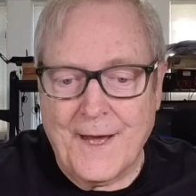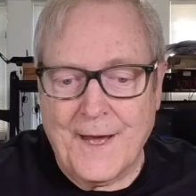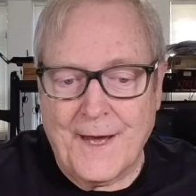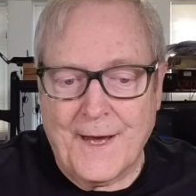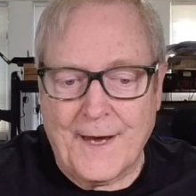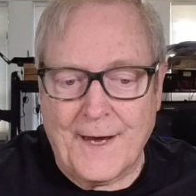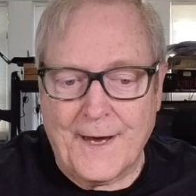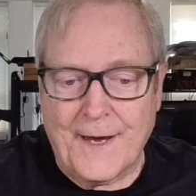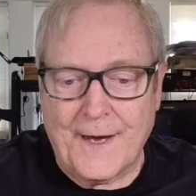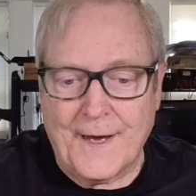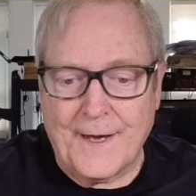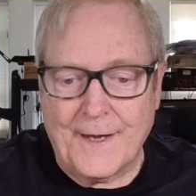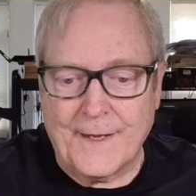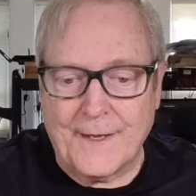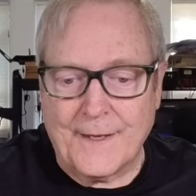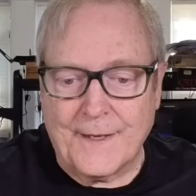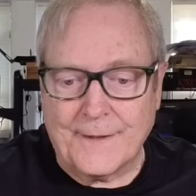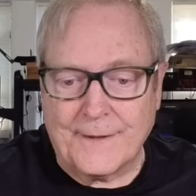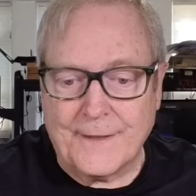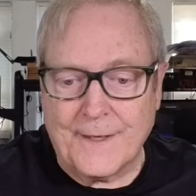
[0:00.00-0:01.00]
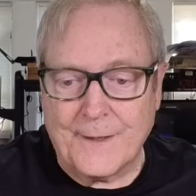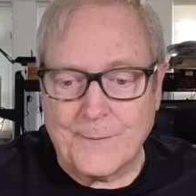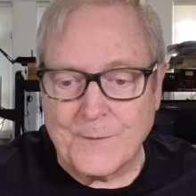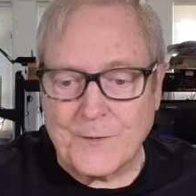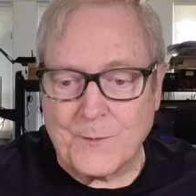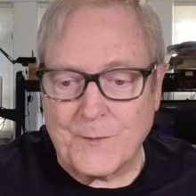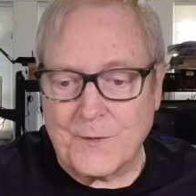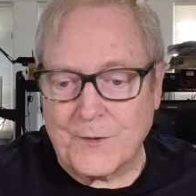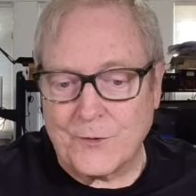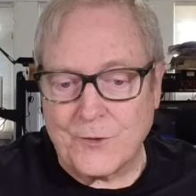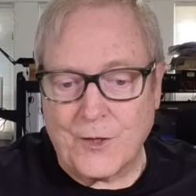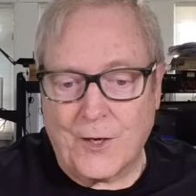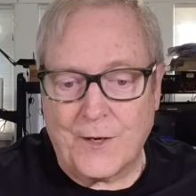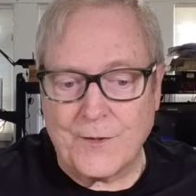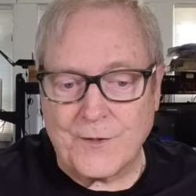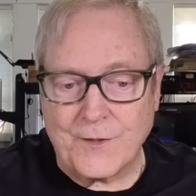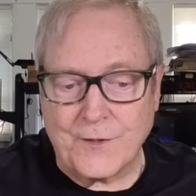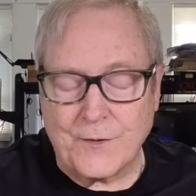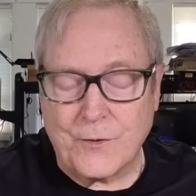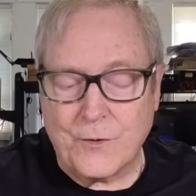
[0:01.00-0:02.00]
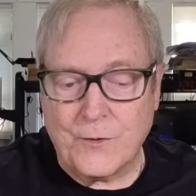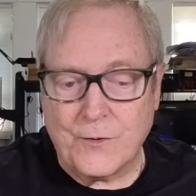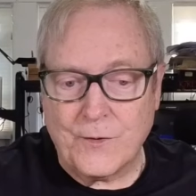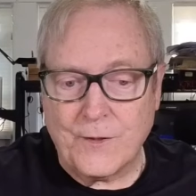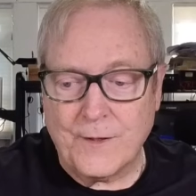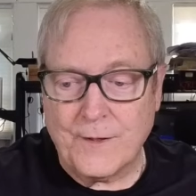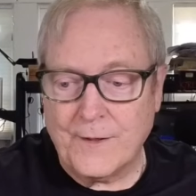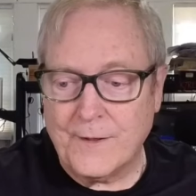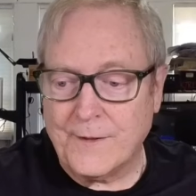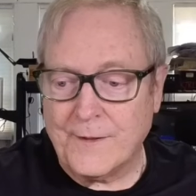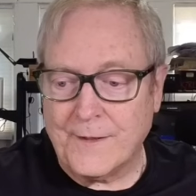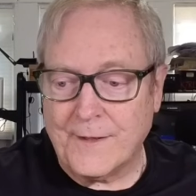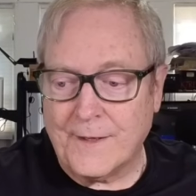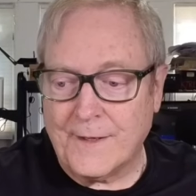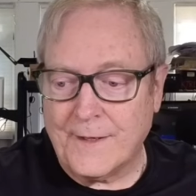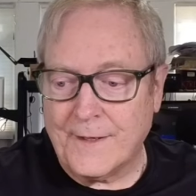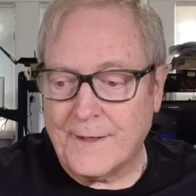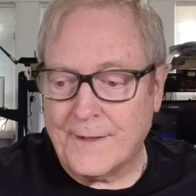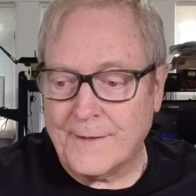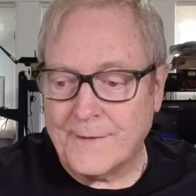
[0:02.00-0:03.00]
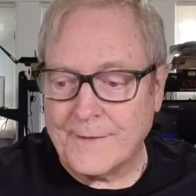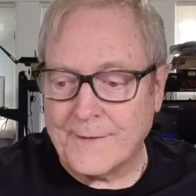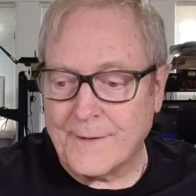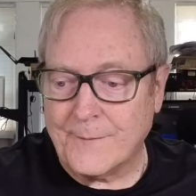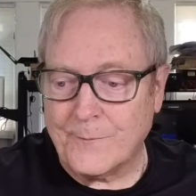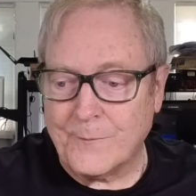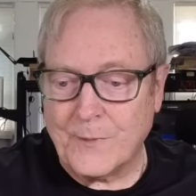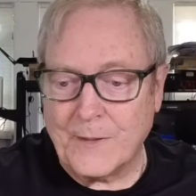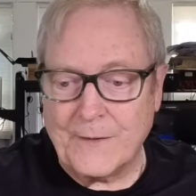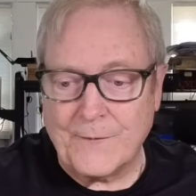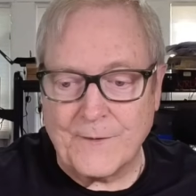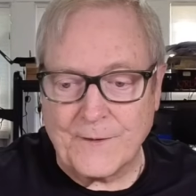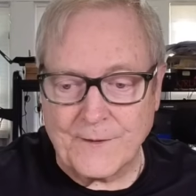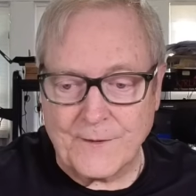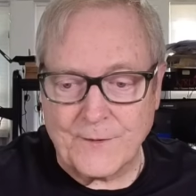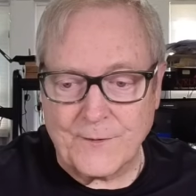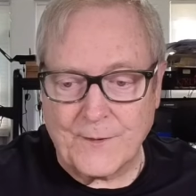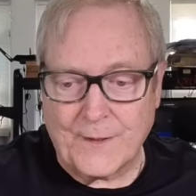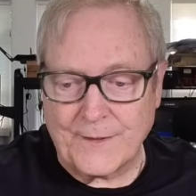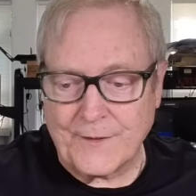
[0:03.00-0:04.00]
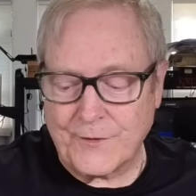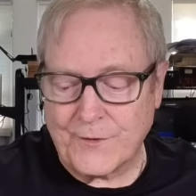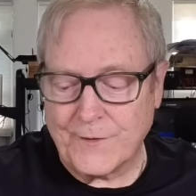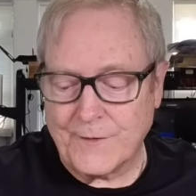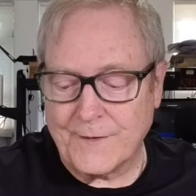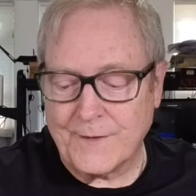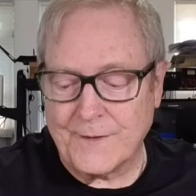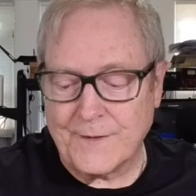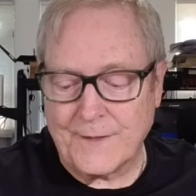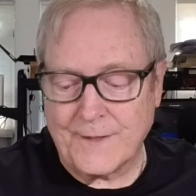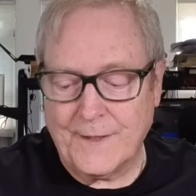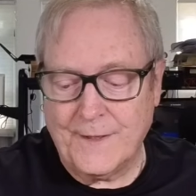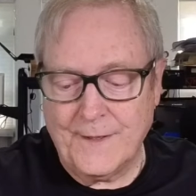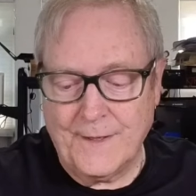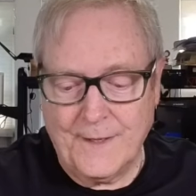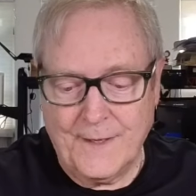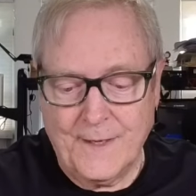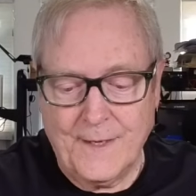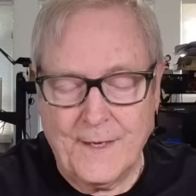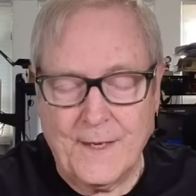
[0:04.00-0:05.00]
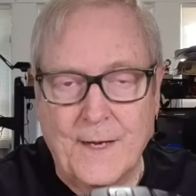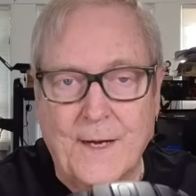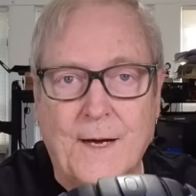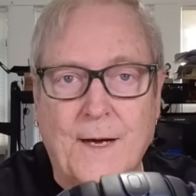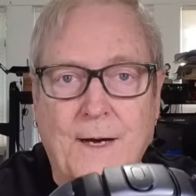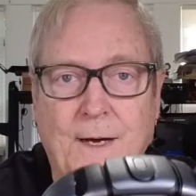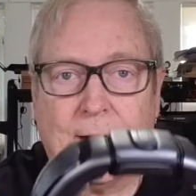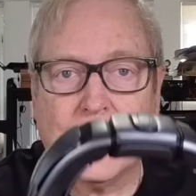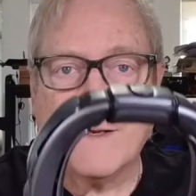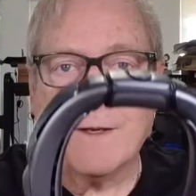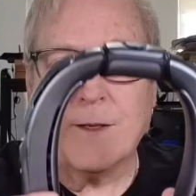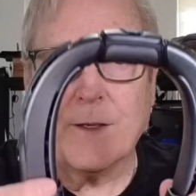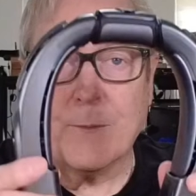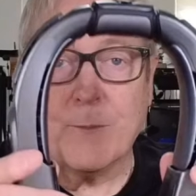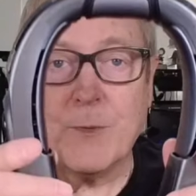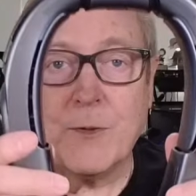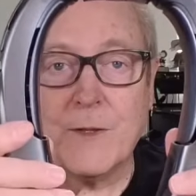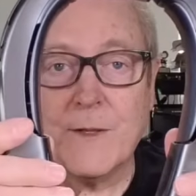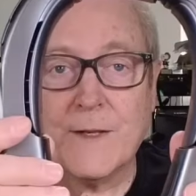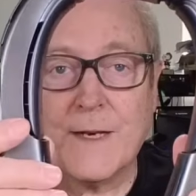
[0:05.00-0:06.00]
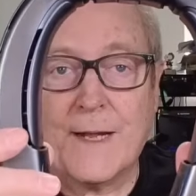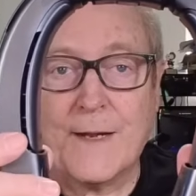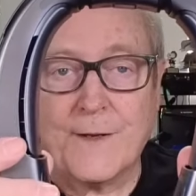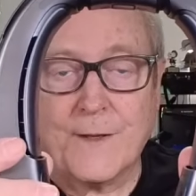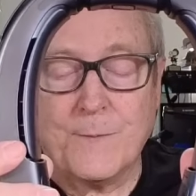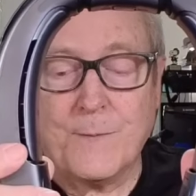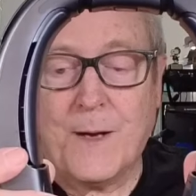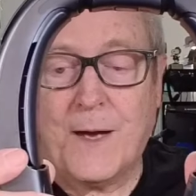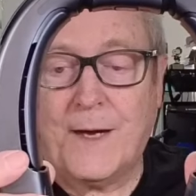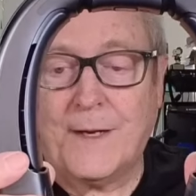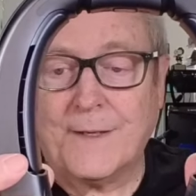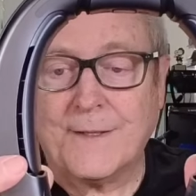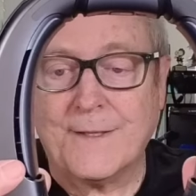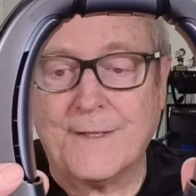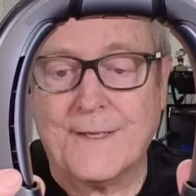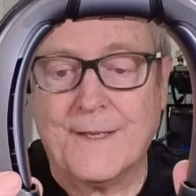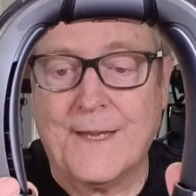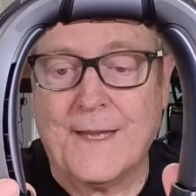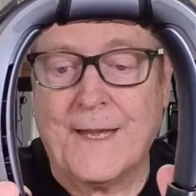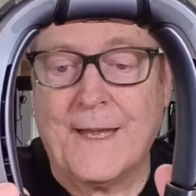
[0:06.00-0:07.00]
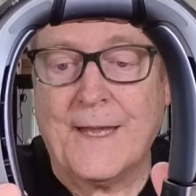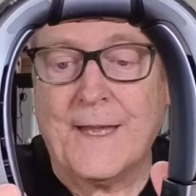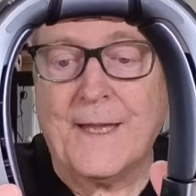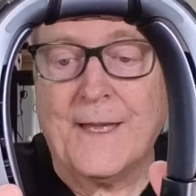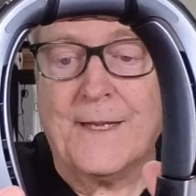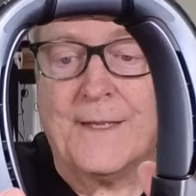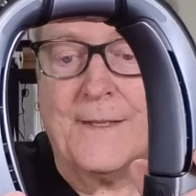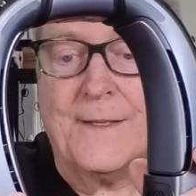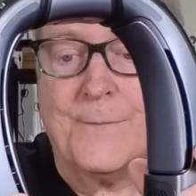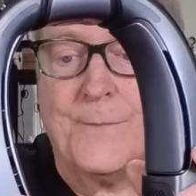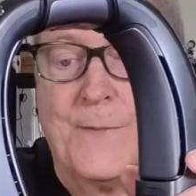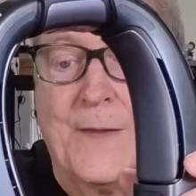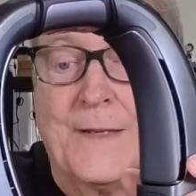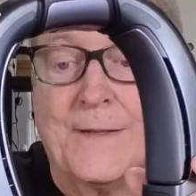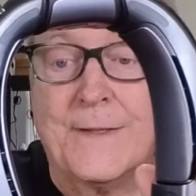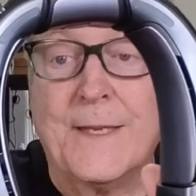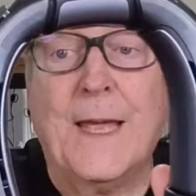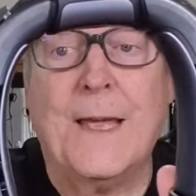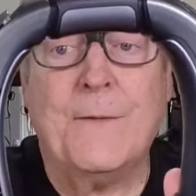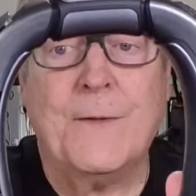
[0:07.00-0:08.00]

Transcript: It comes with a charging cord, some brief instructions. You pull it out of the box and it's